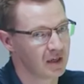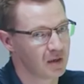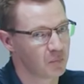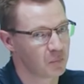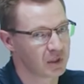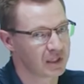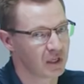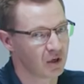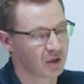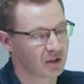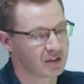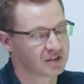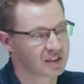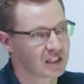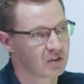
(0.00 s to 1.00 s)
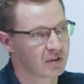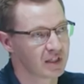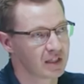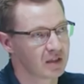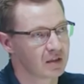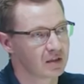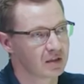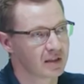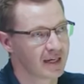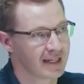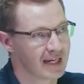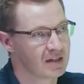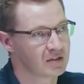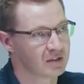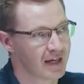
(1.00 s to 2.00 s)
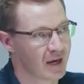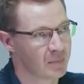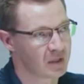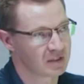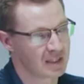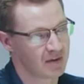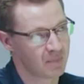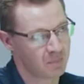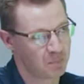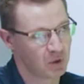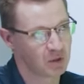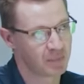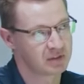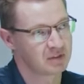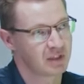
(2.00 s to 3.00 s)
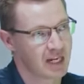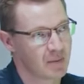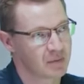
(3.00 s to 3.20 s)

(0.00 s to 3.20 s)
but they're considering getting into that because they've built a business on